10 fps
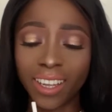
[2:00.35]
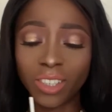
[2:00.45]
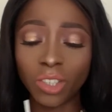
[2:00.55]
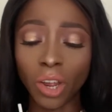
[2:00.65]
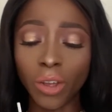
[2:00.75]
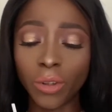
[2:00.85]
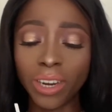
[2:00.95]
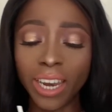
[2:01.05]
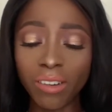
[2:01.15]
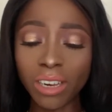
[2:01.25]
So
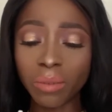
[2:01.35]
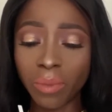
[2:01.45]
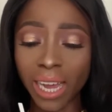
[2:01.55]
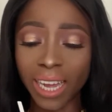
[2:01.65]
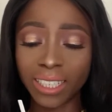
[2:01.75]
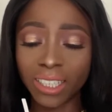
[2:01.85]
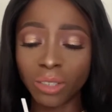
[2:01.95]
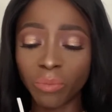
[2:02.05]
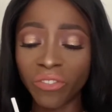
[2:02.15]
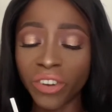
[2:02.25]
Lyric Man,
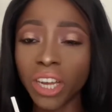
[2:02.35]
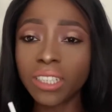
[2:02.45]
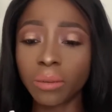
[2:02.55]
first